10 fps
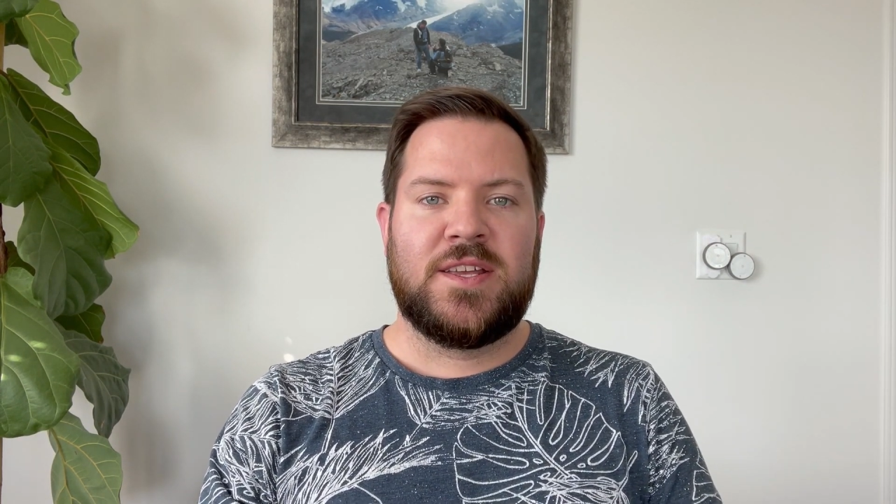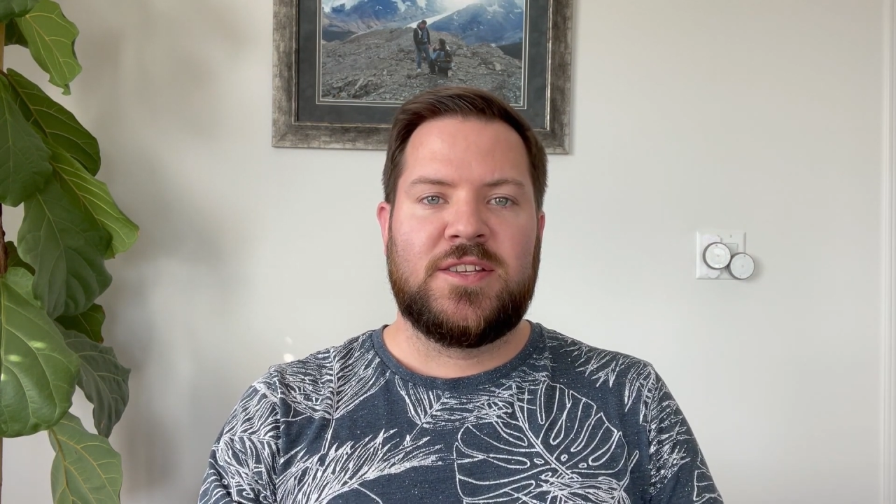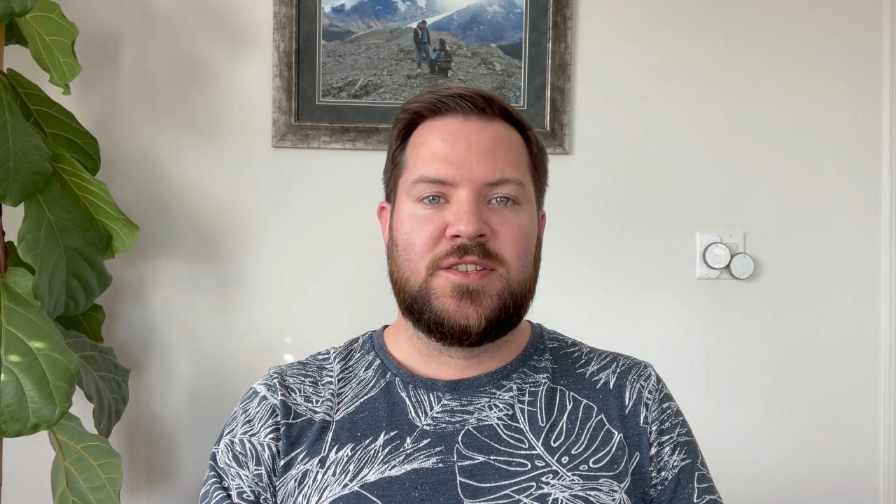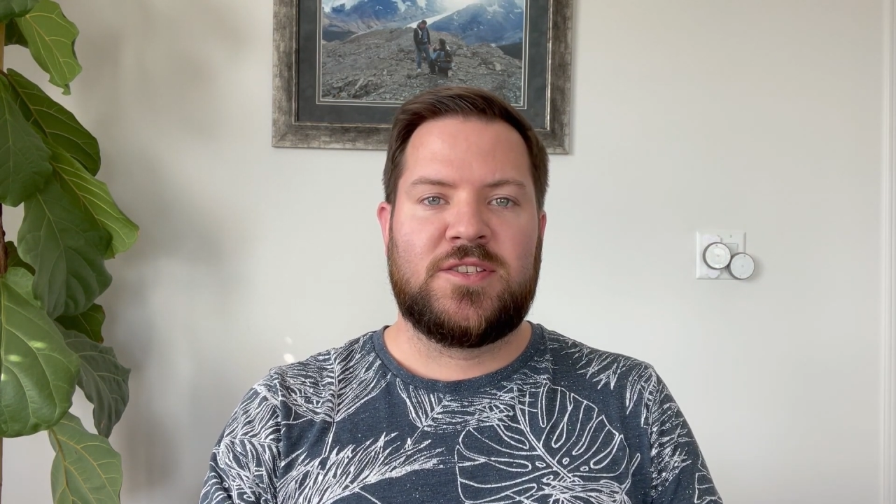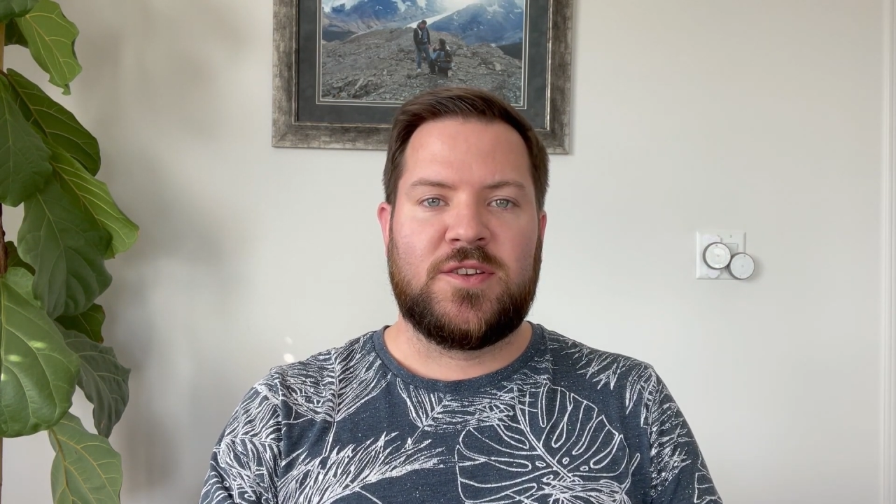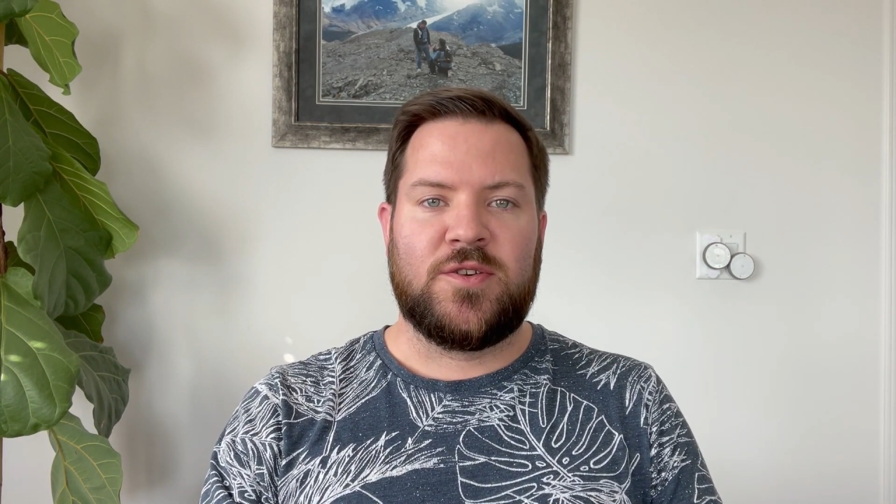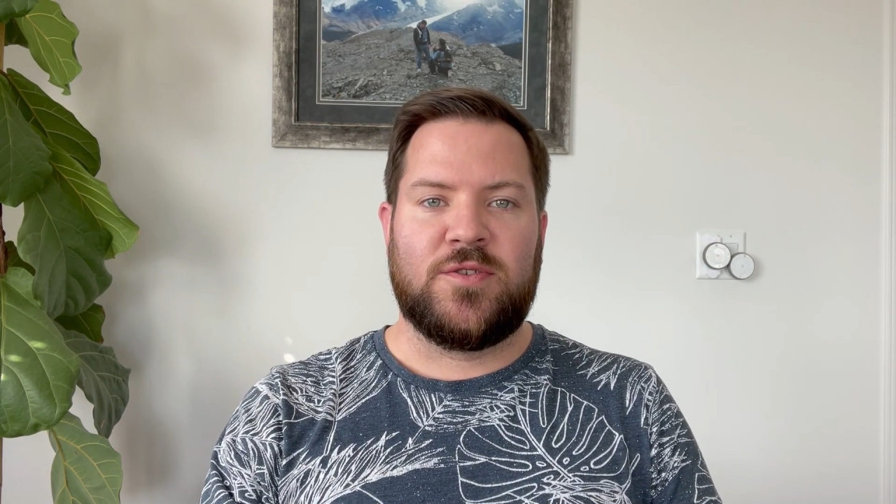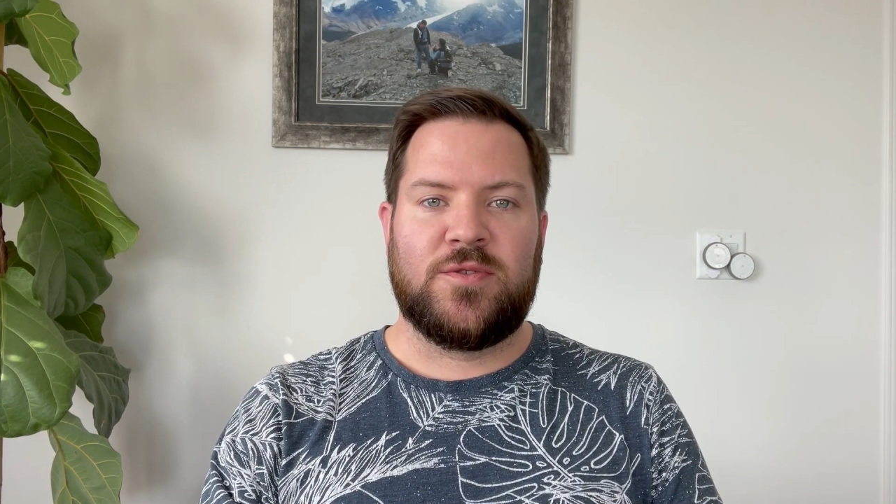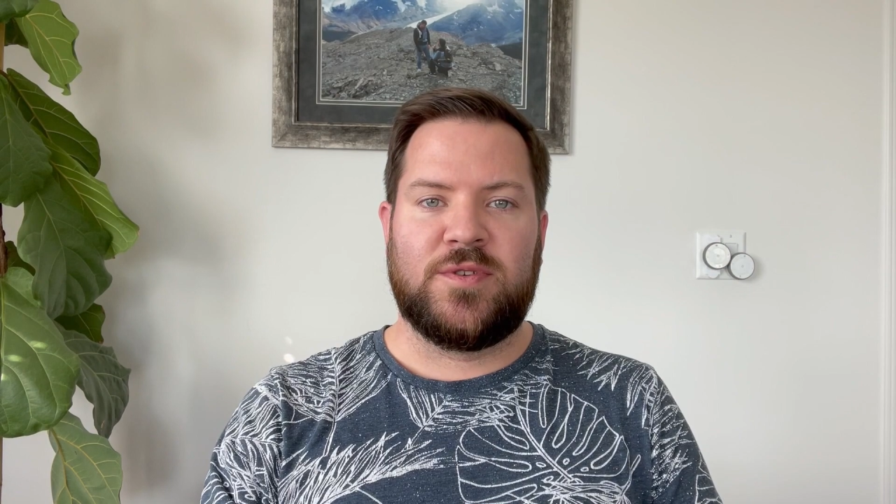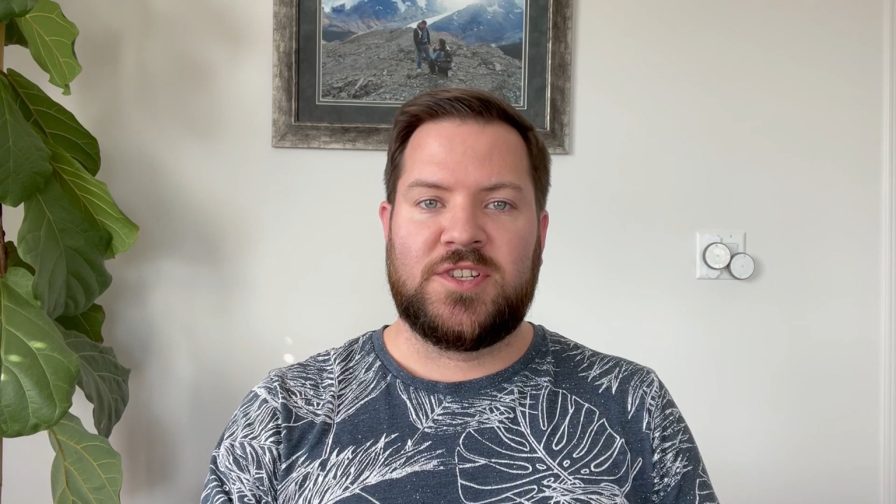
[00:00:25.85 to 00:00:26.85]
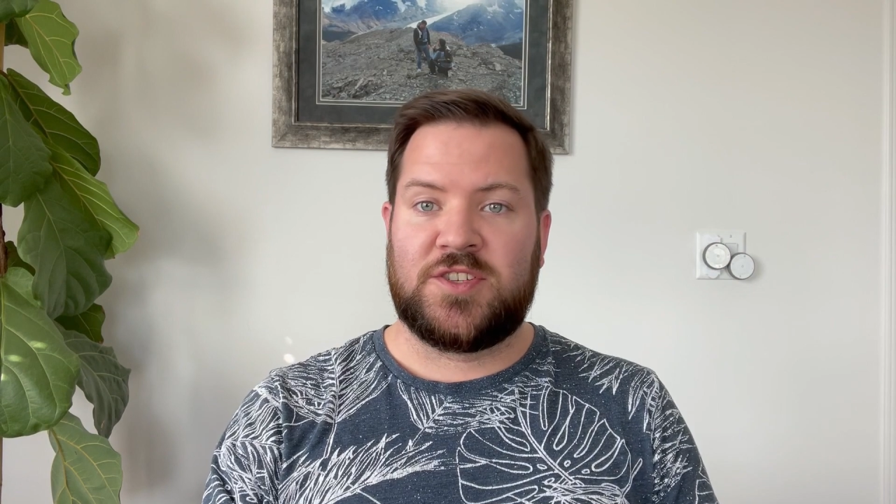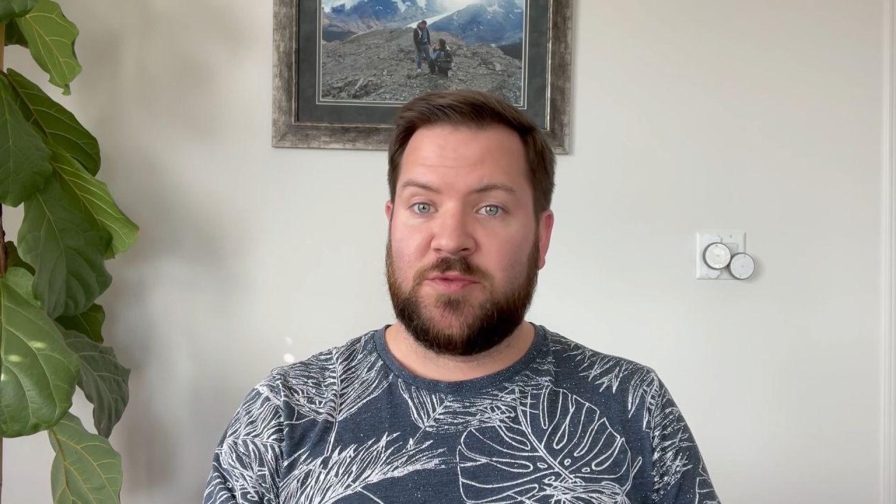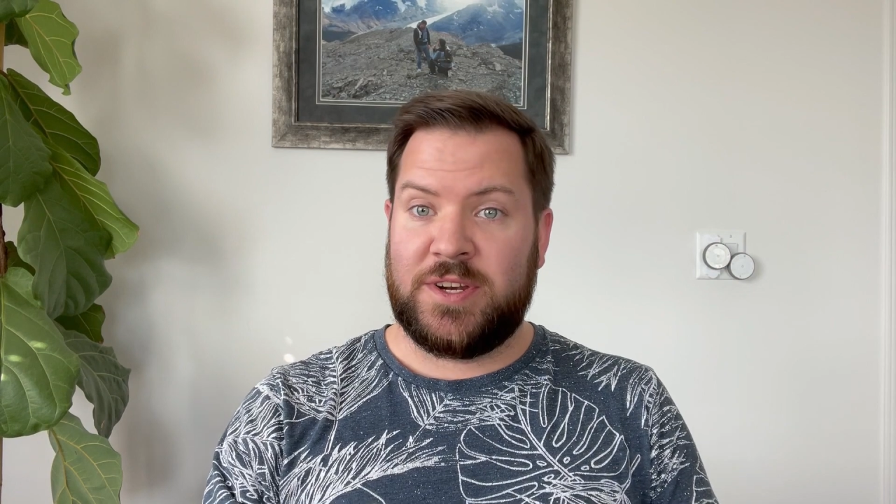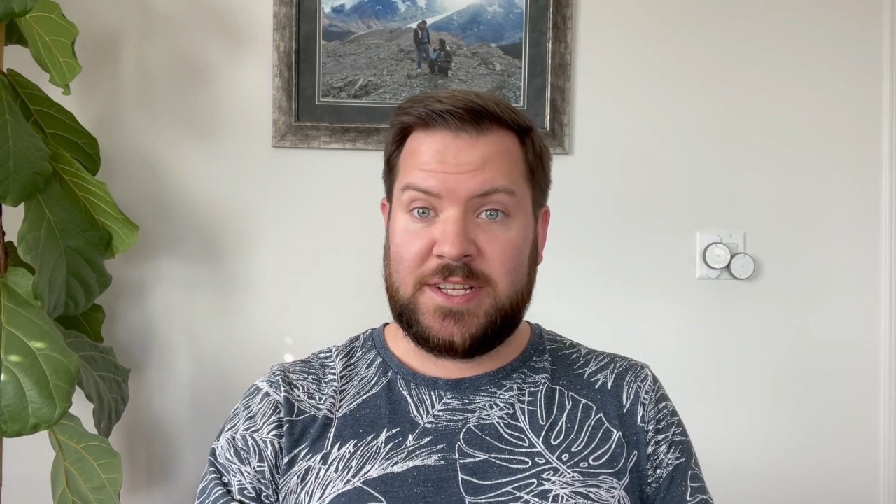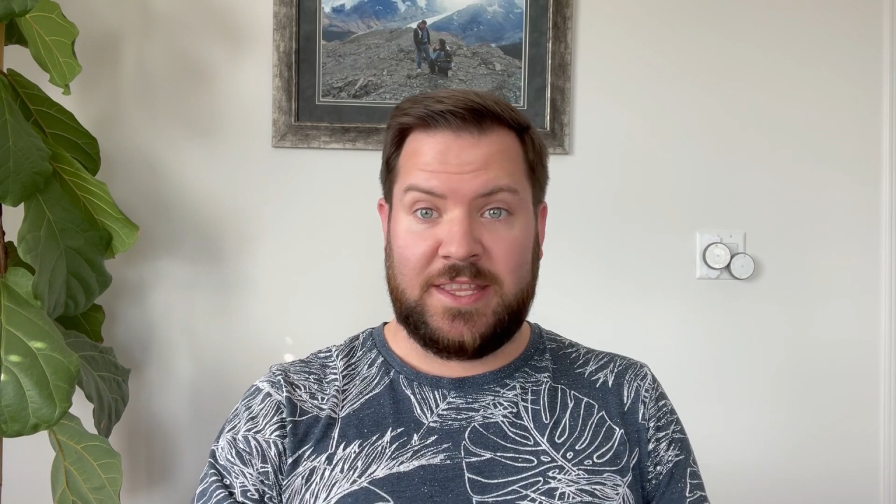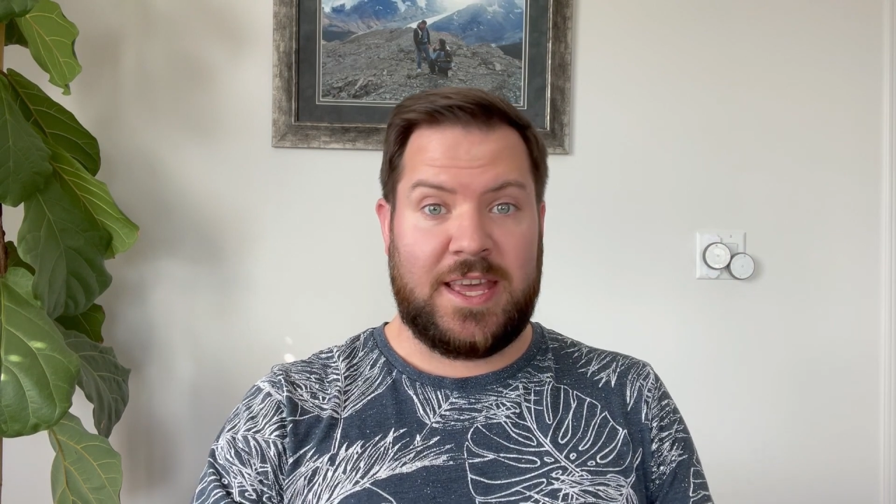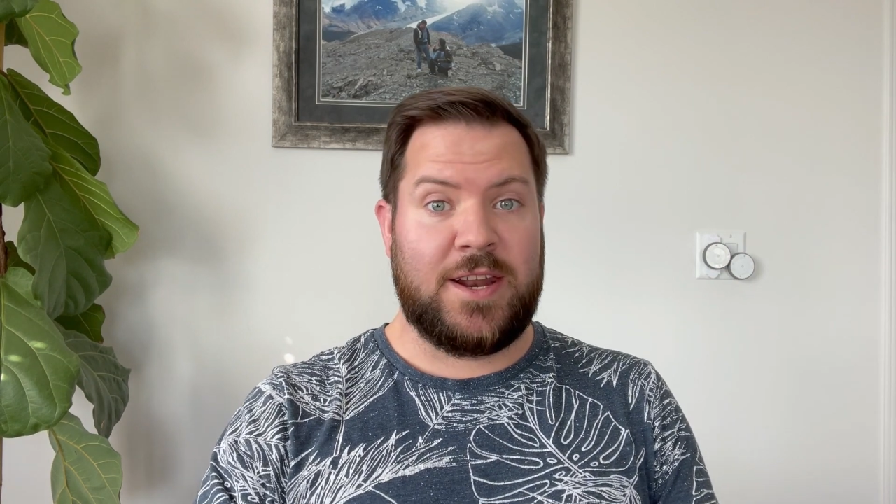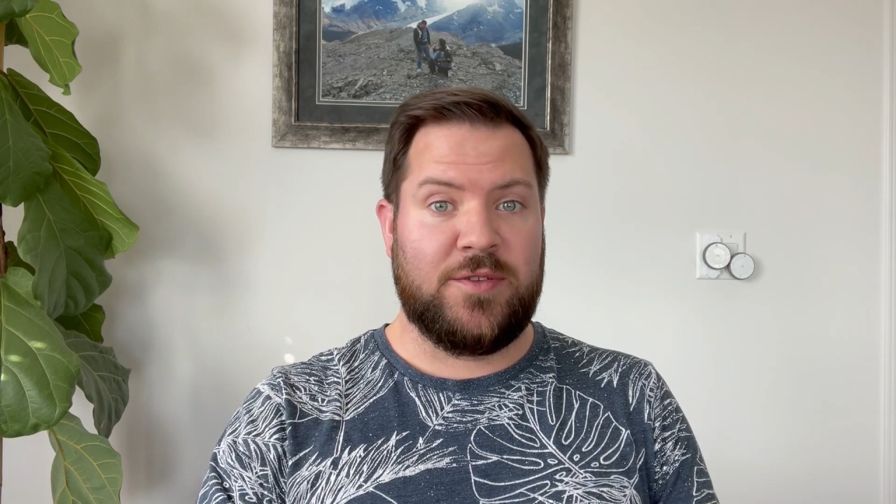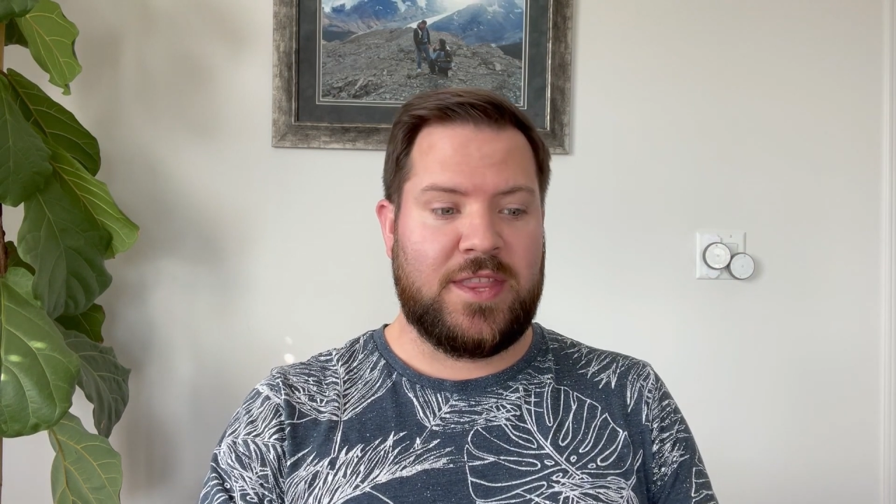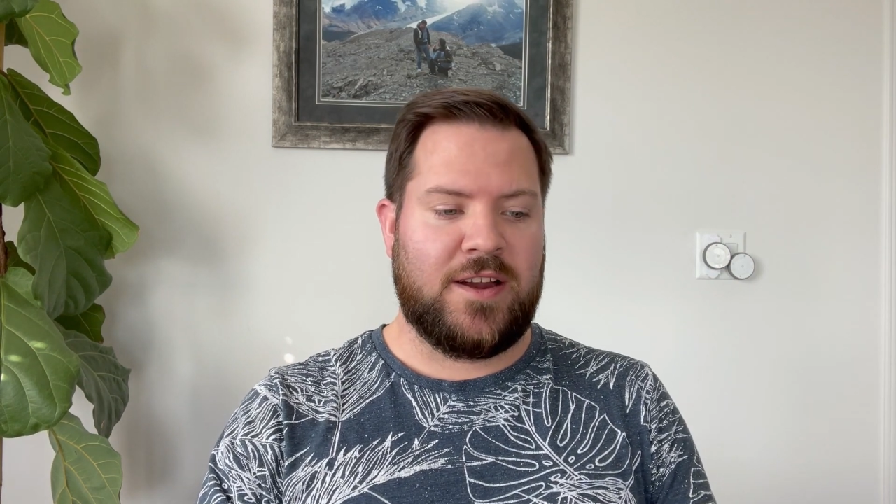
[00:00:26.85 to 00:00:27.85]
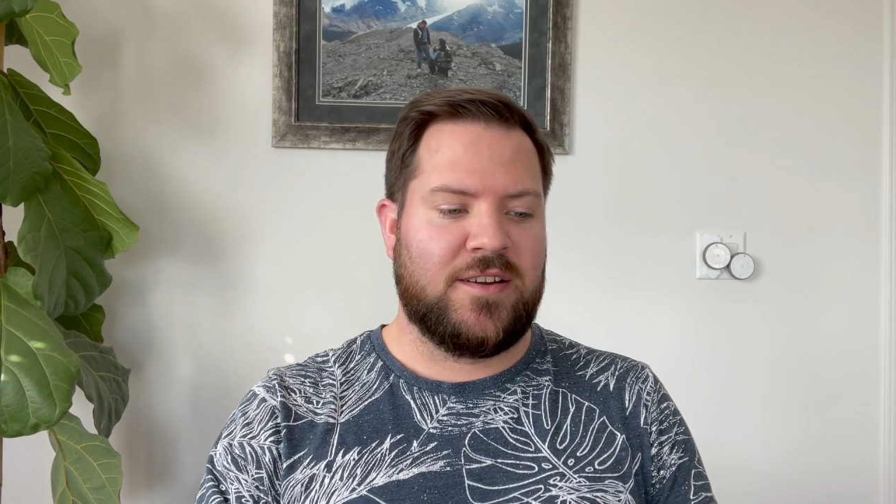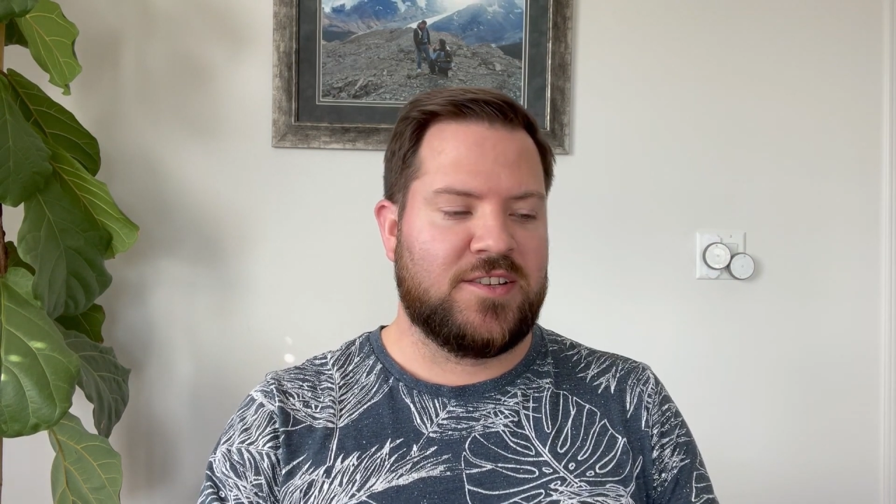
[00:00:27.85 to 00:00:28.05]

so just wanted to get that out there.